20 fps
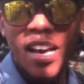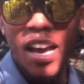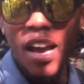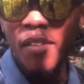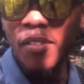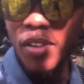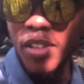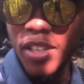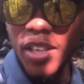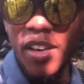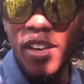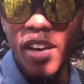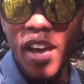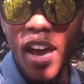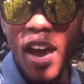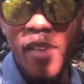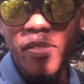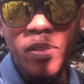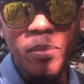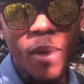I've only gone
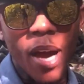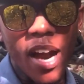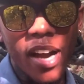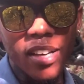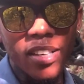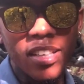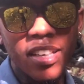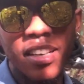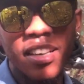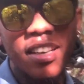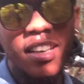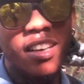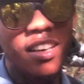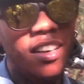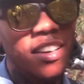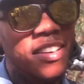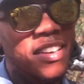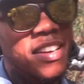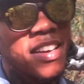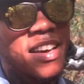half a mile,
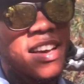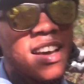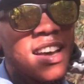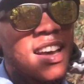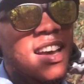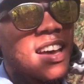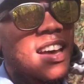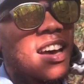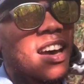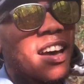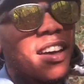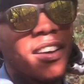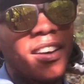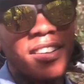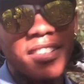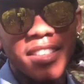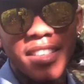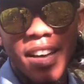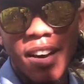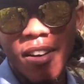and y'all
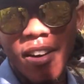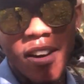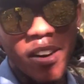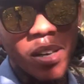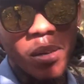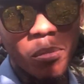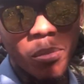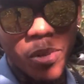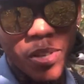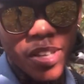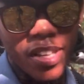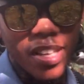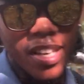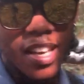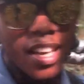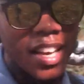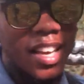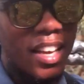see how hard I'm breathing?